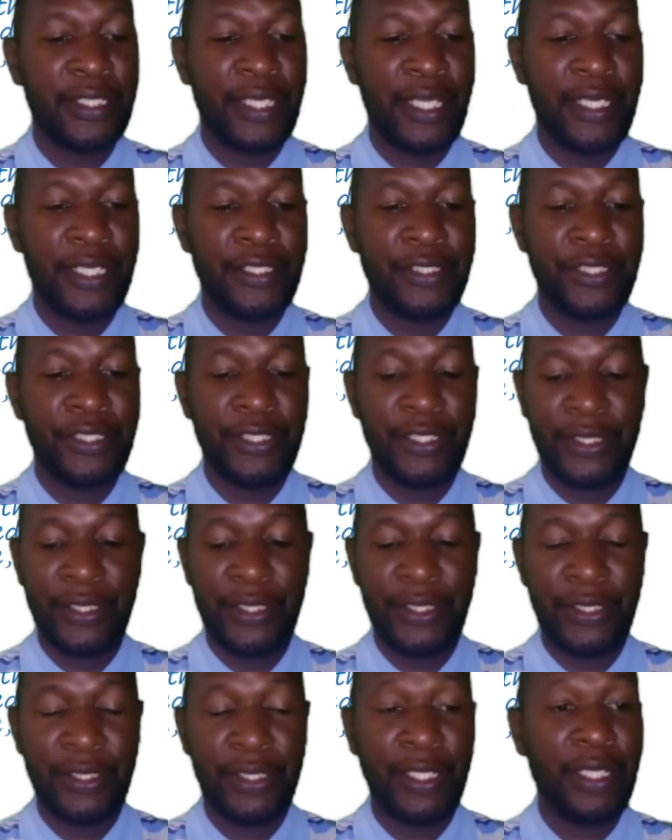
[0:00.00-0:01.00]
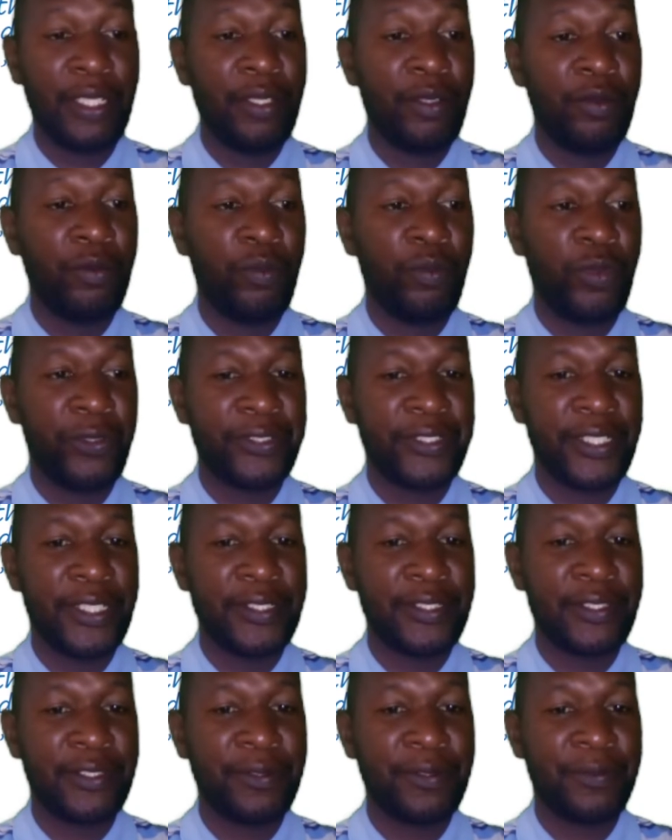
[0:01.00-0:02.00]
energy in the
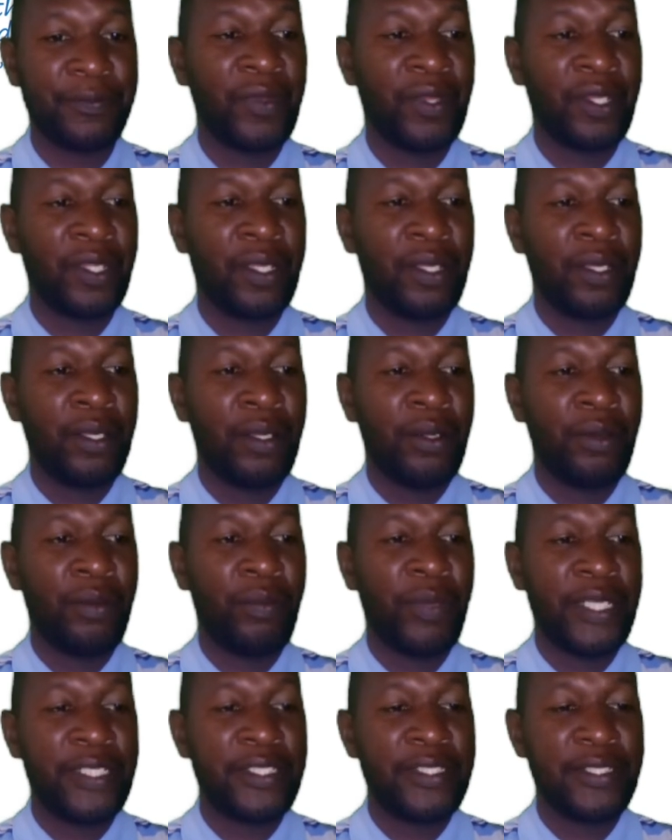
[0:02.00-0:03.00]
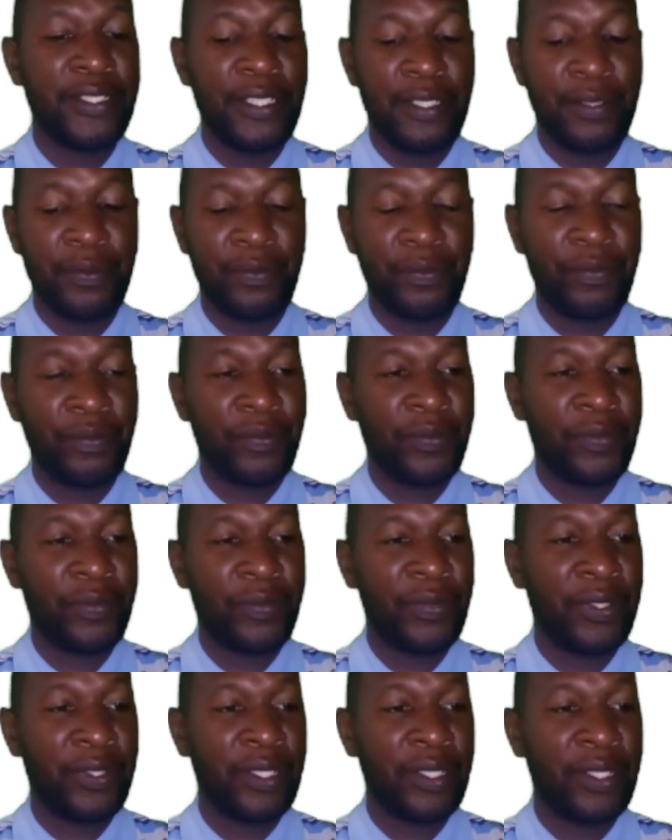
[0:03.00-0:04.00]
process. Part C.
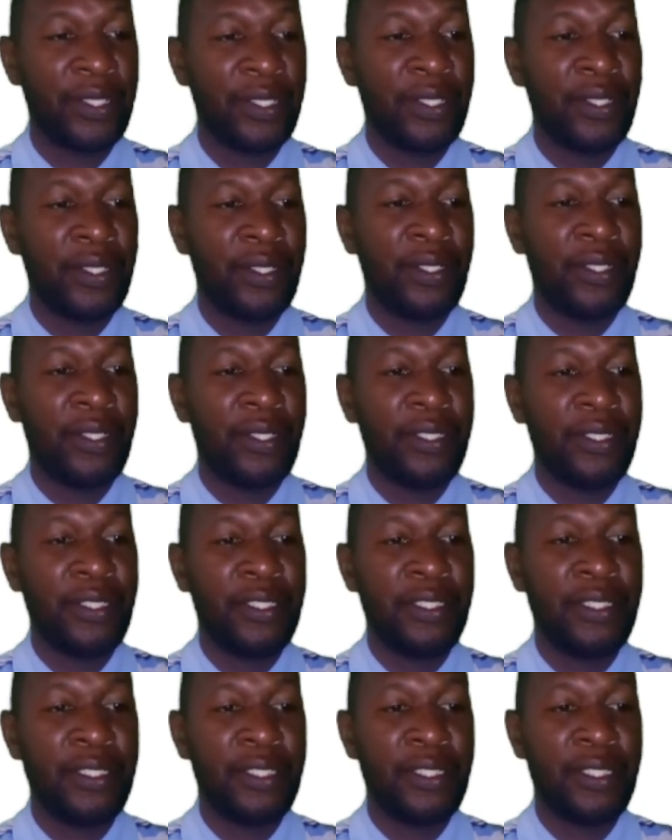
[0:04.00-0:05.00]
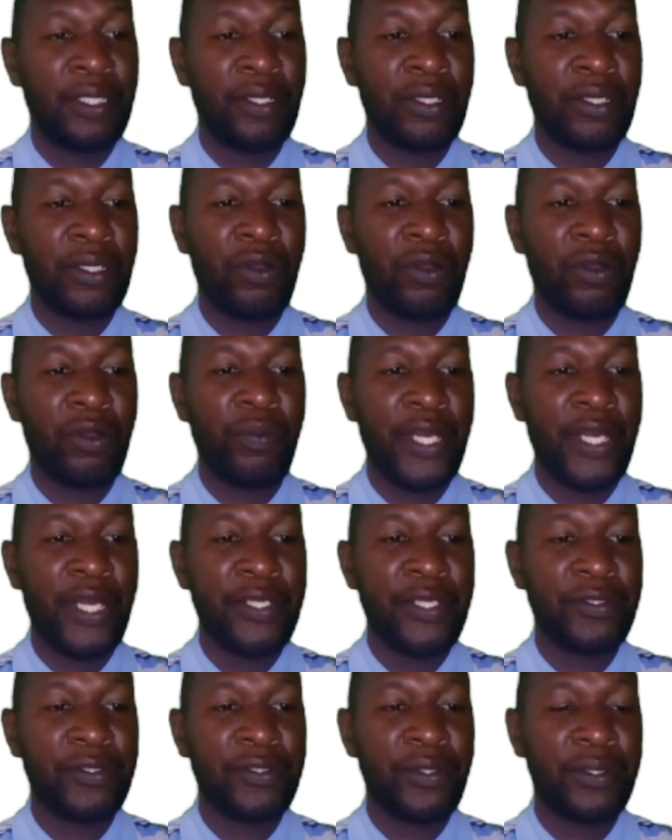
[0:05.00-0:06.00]
In
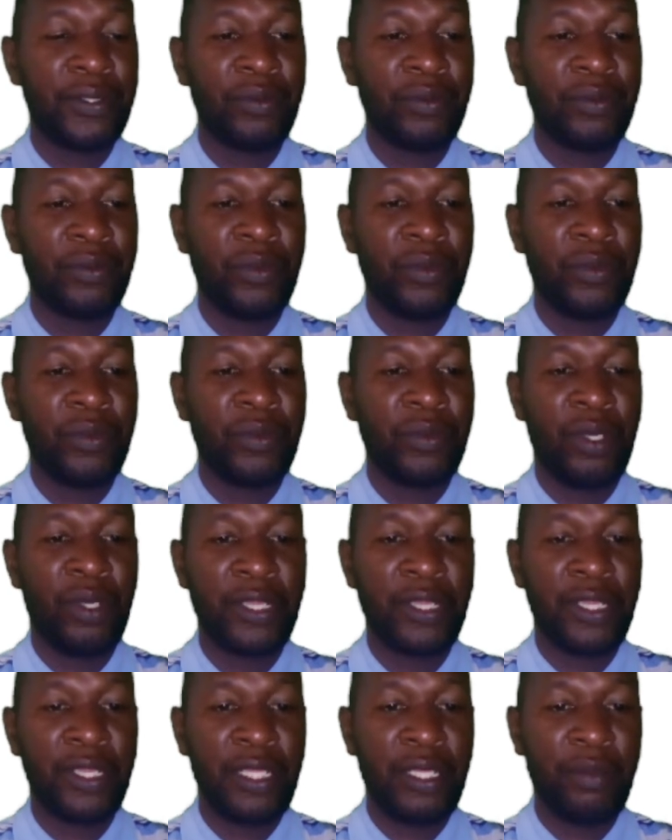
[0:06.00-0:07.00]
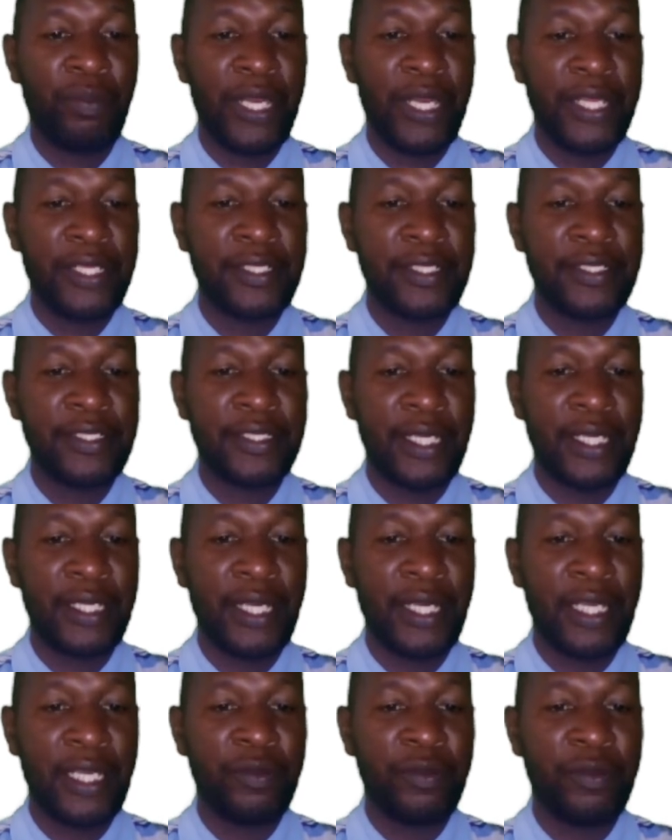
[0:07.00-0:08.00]
comparison, both plants and
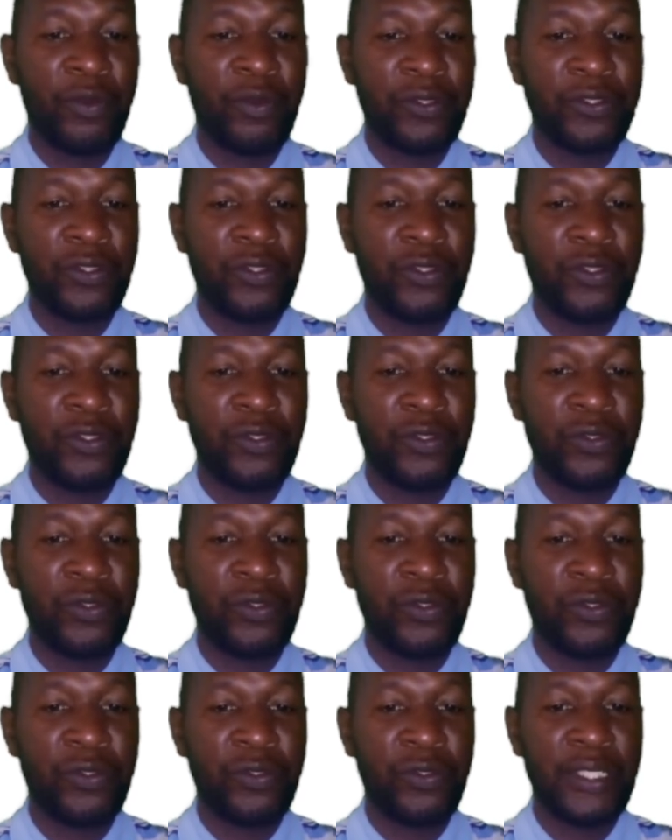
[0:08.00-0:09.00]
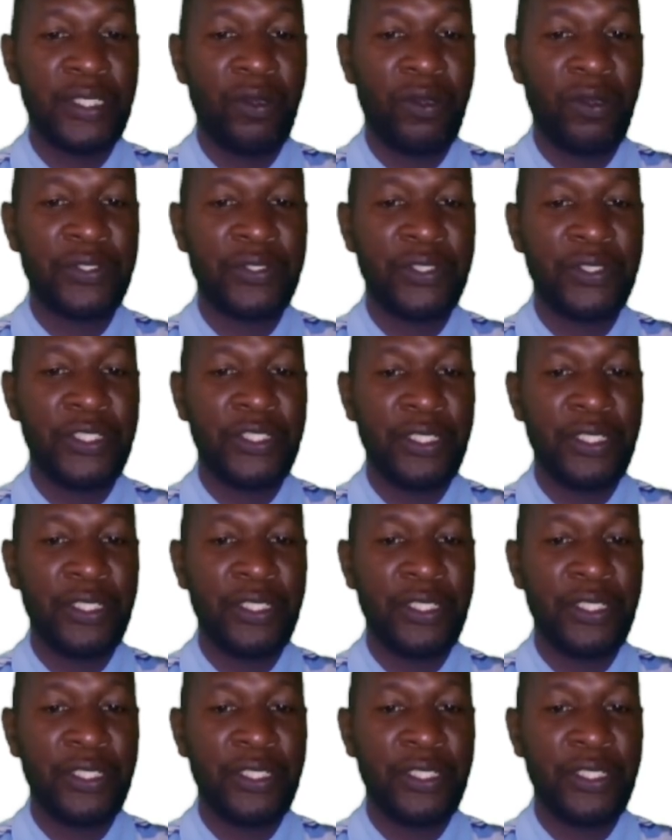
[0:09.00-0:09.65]
animals use oxygen,